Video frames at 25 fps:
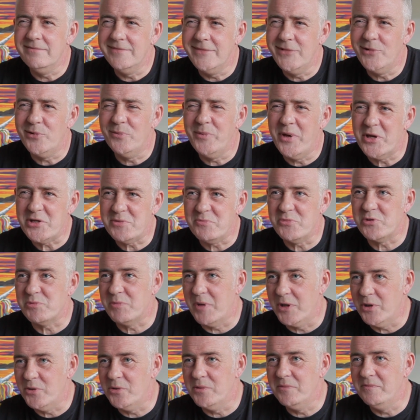you know, makes them
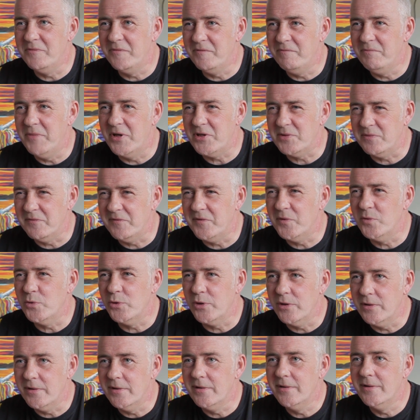smile and makes them feel
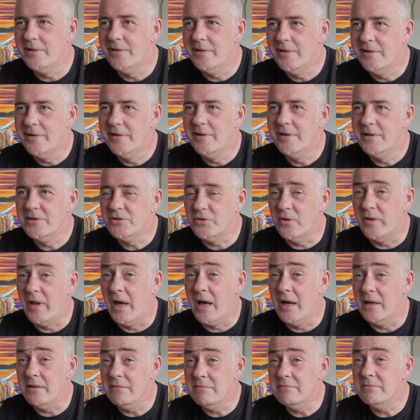good. So
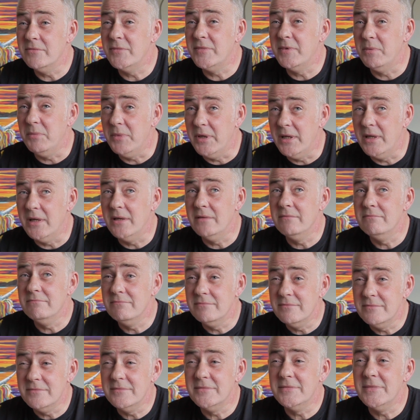that, to me,
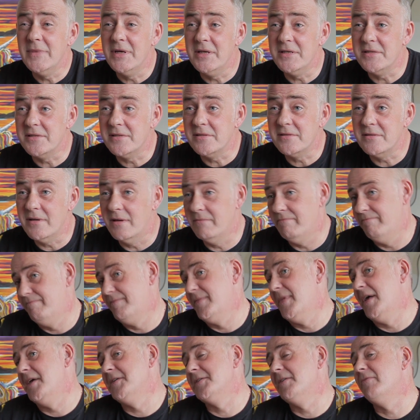is
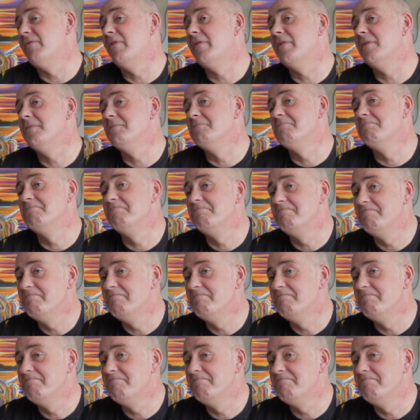everything.